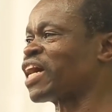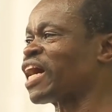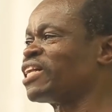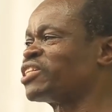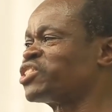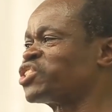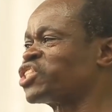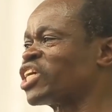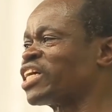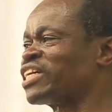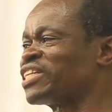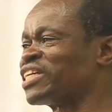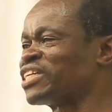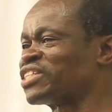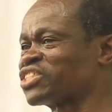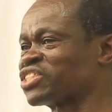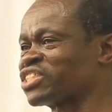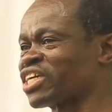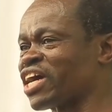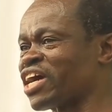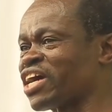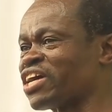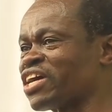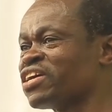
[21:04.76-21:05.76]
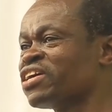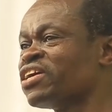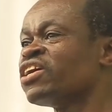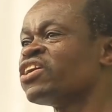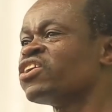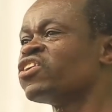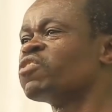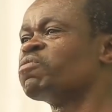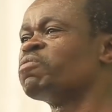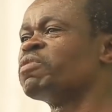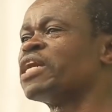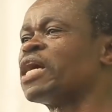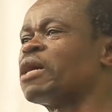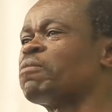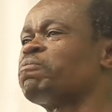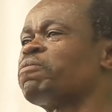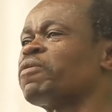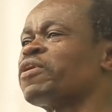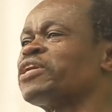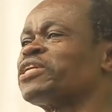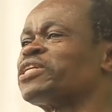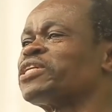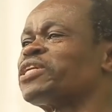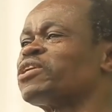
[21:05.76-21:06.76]
Culture, they say you've been
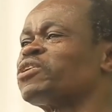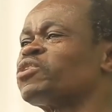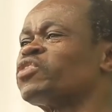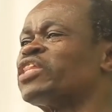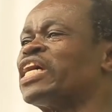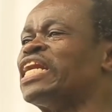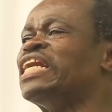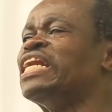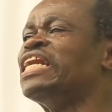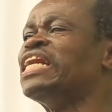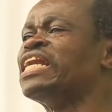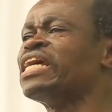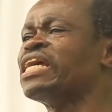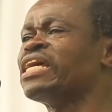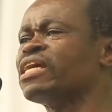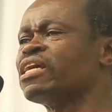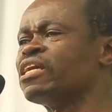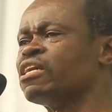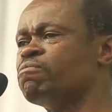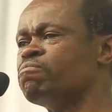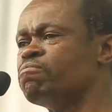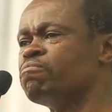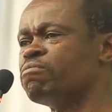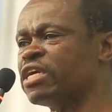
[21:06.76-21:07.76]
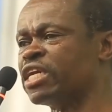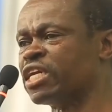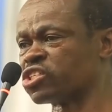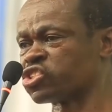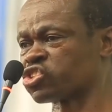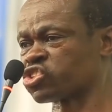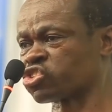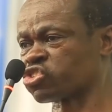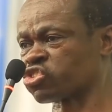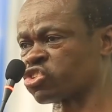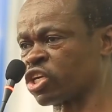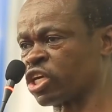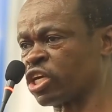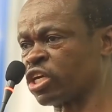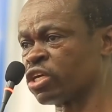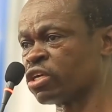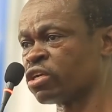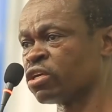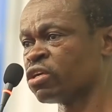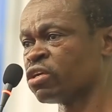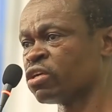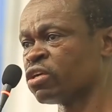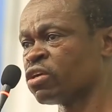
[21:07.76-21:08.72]
appointed to the lean Ministry